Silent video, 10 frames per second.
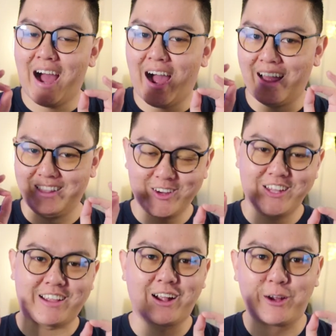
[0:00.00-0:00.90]
I look
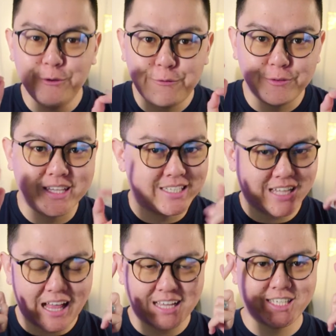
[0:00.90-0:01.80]
like a goof with these
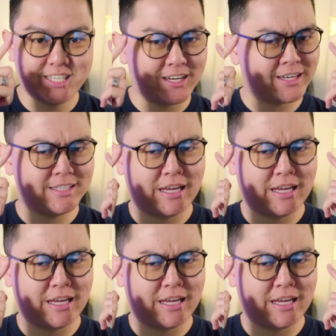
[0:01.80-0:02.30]
glasses on because